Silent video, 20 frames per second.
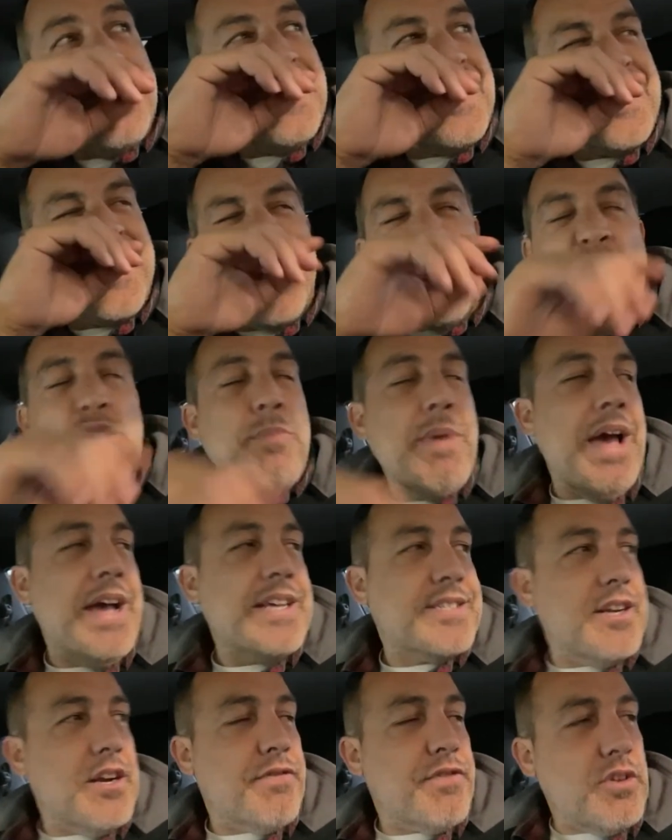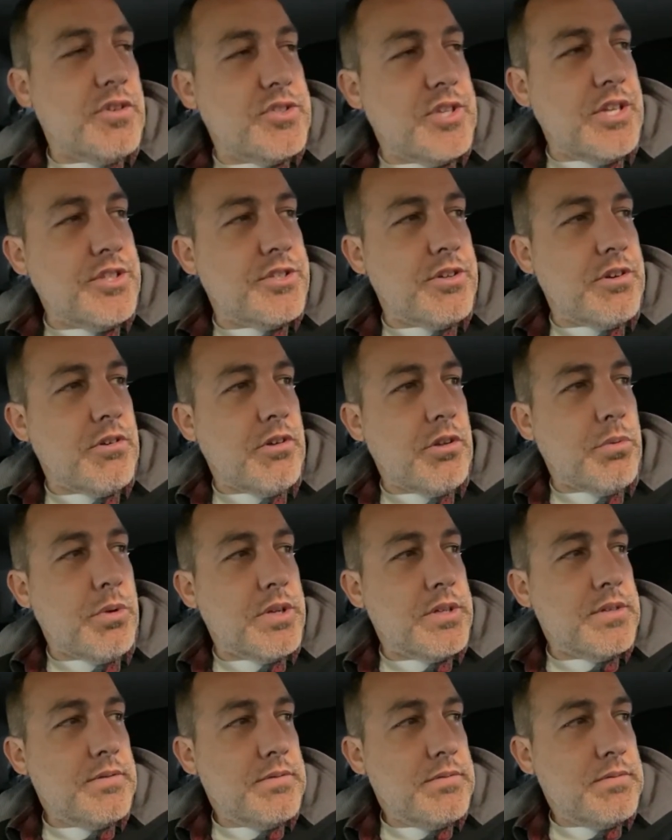is this a new mass airflow sensor or an old one?